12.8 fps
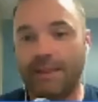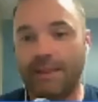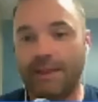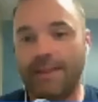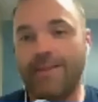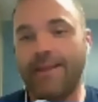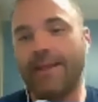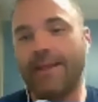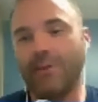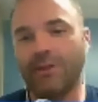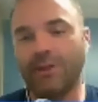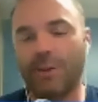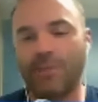I think he
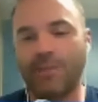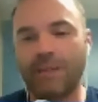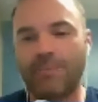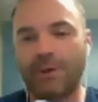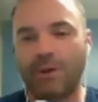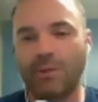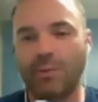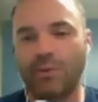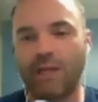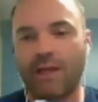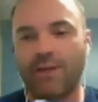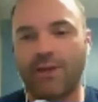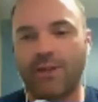was a little upset because we were
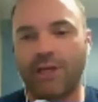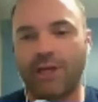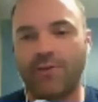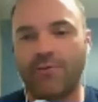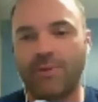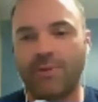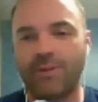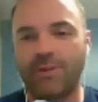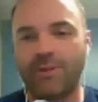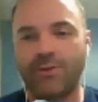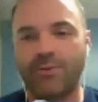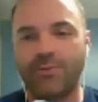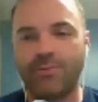taking the chairs from his
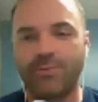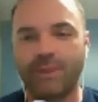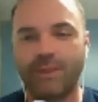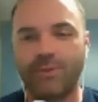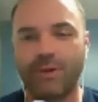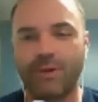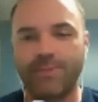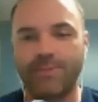classroom. That's why.